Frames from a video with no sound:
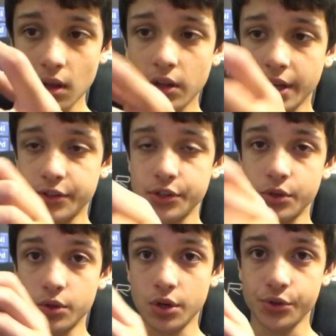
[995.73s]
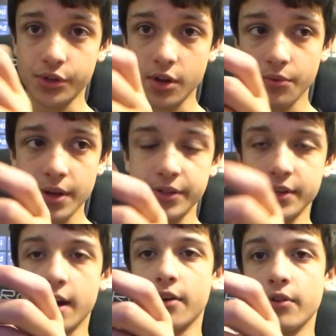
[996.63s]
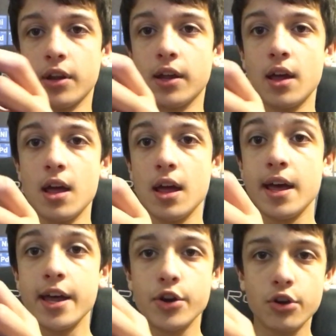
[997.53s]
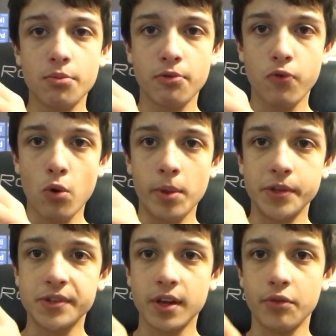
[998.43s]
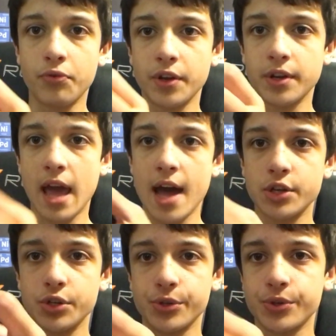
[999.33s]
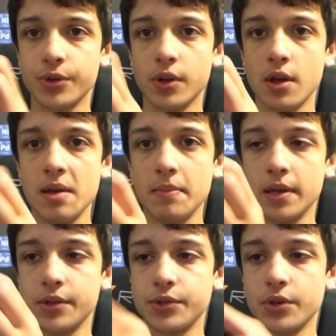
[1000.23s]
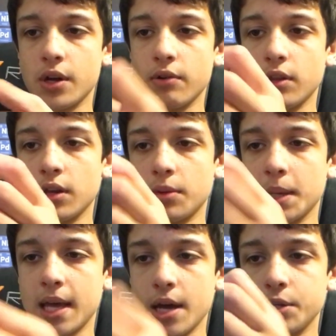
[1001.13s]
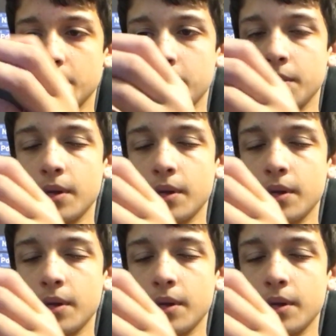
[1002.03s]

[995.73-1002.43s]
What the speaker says: Like, since you turn slow, it's not going to really hinder your performance if it catches, because you're not really going to be catching